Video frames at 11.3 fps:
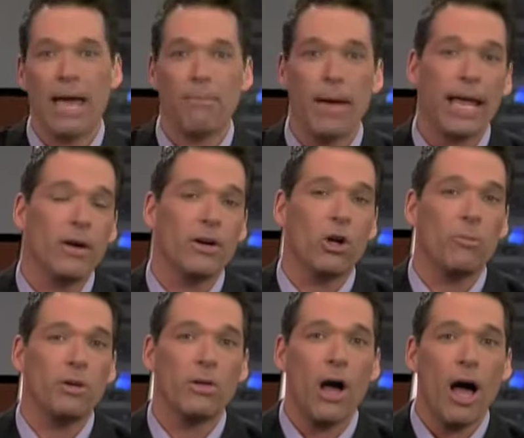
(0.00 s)
And back here at
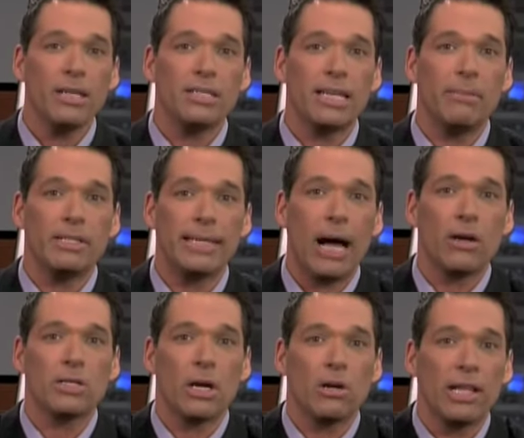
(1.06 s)
home, you know, the hottest team in
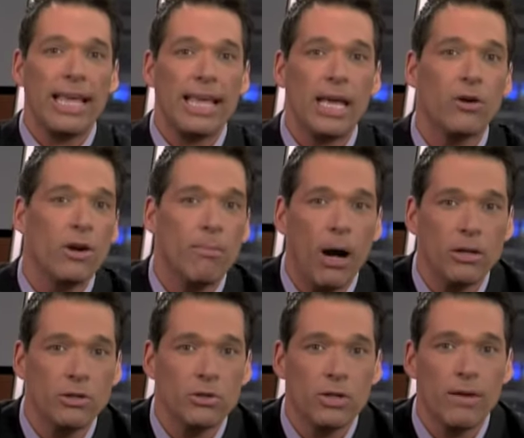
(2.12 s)
town is our Lake Erie Monsters.